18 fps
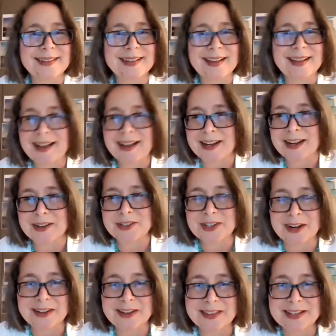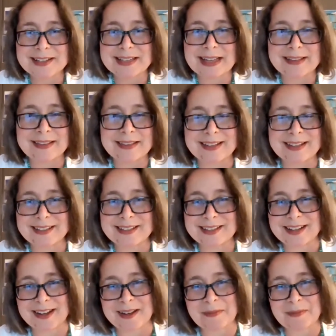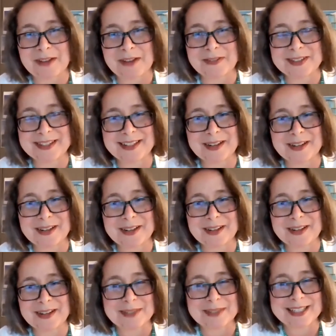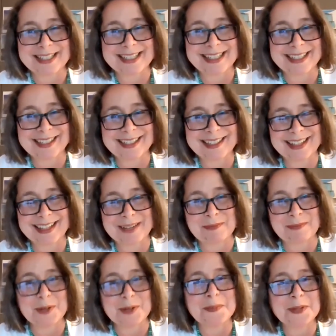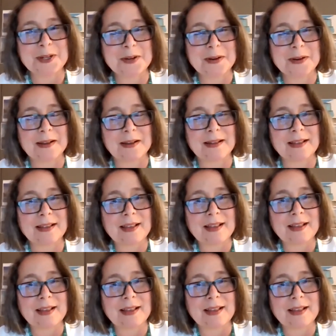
I know Jonathan's at his office there at the Macheen at Velpa Grill.